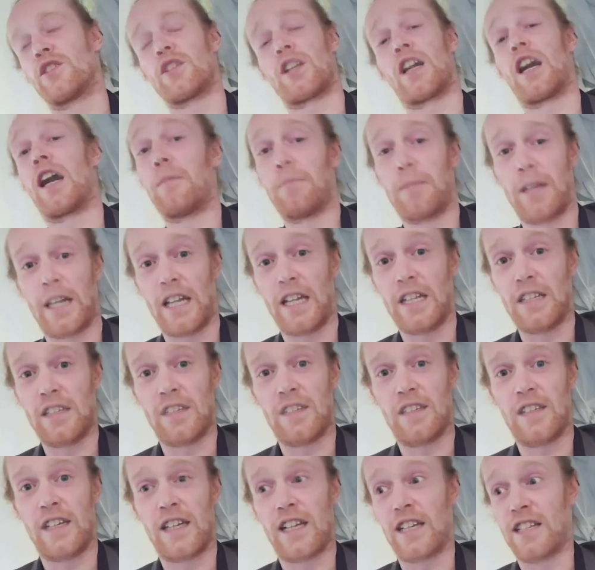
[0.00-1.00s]
And I'm beginning to
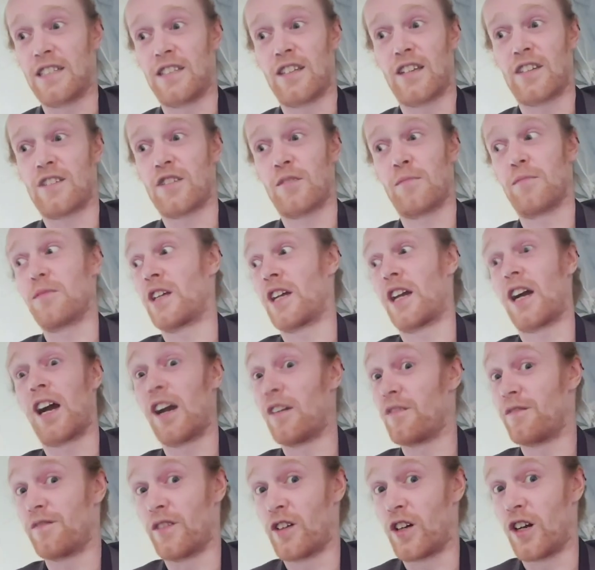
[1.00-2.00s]
think, is there something
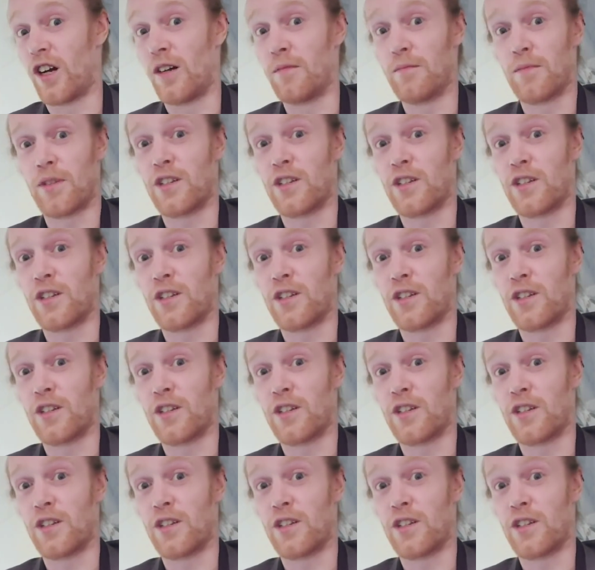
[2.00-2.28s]
I've forgotten